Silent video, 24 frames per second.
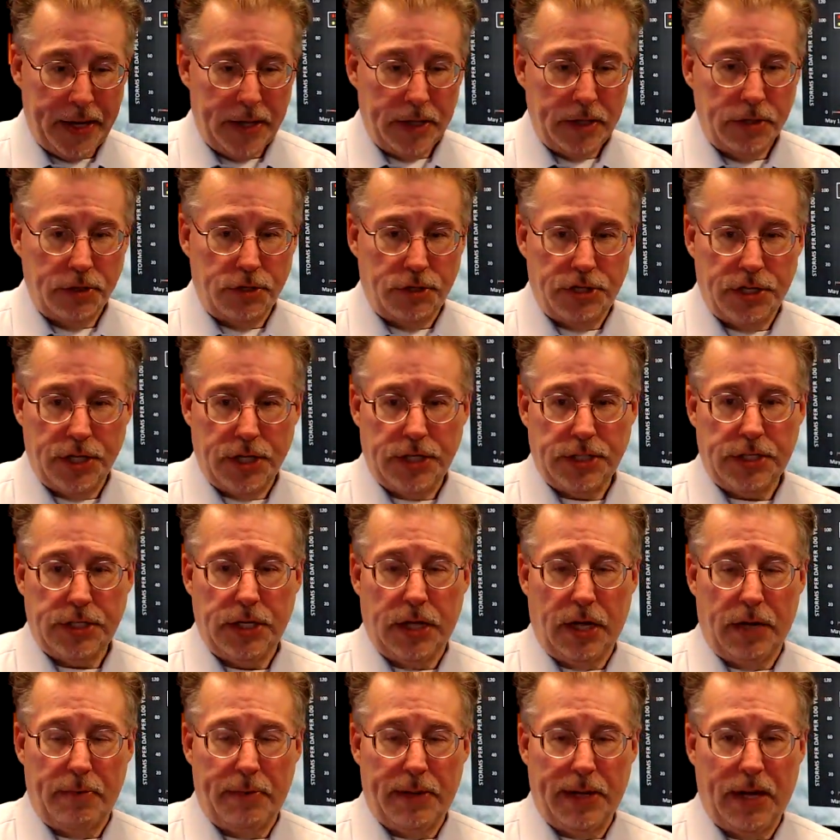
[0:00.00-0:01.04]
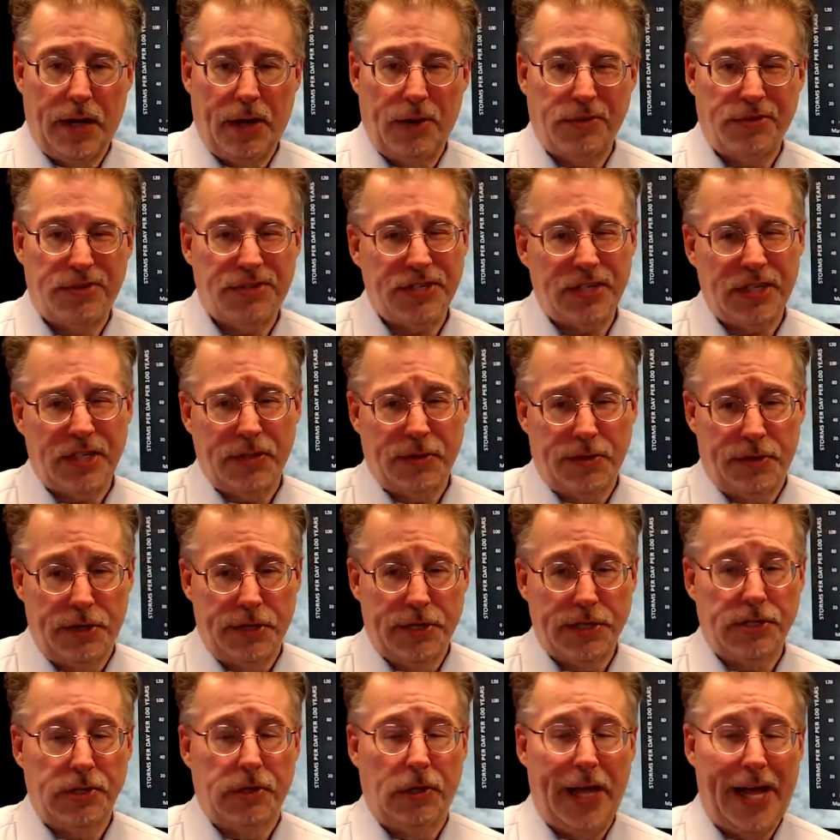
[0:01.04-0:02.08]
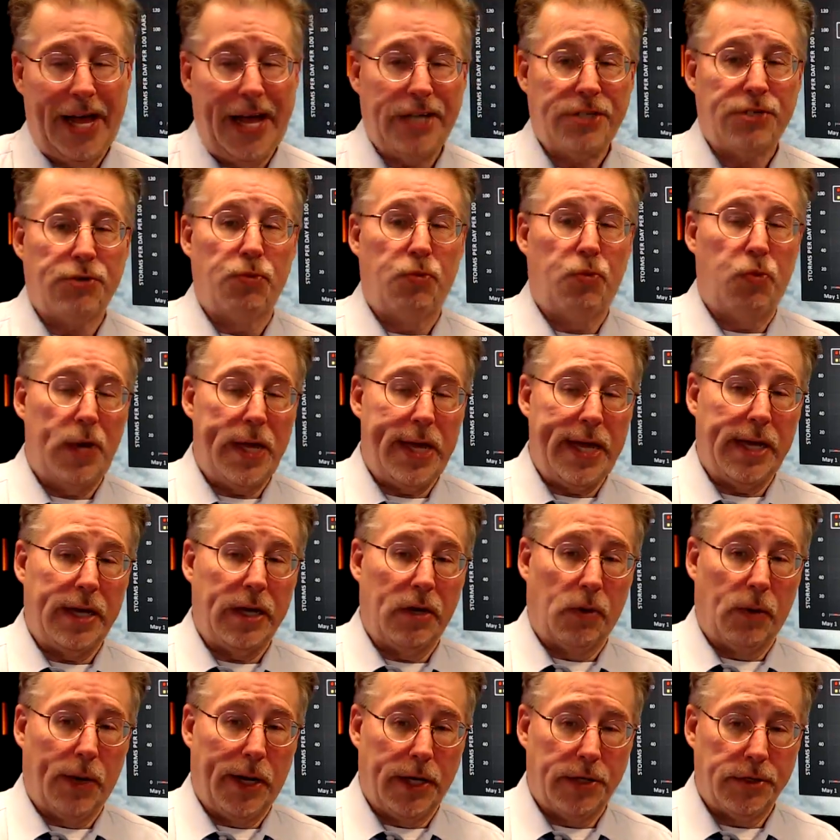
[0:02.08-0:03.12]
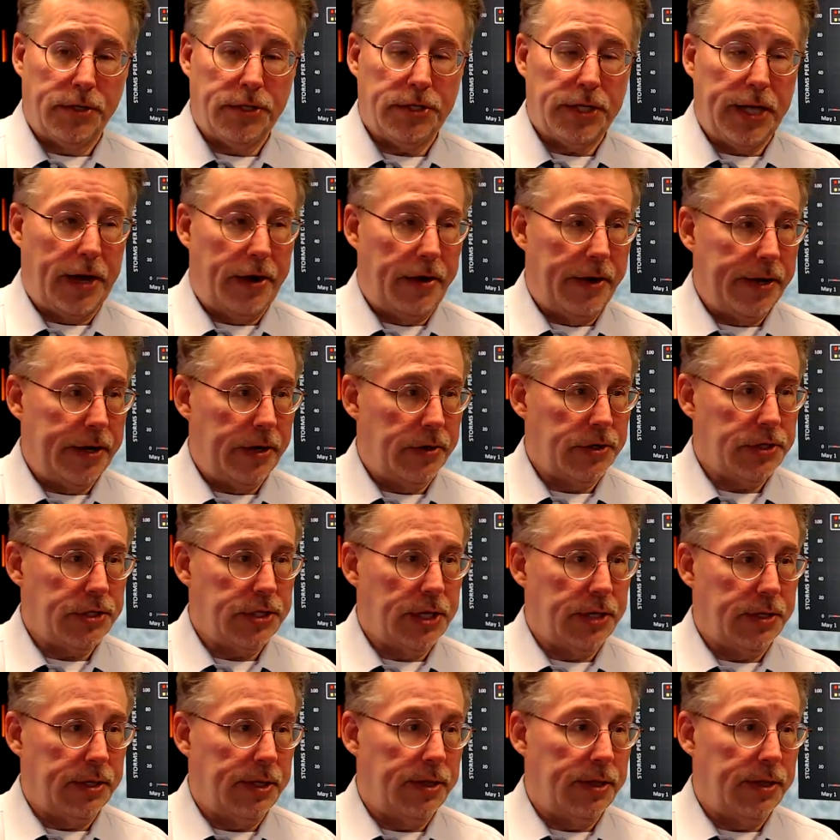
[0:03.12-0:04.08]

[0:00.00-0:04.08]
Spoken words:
just about this last week around Saturday or Sunday.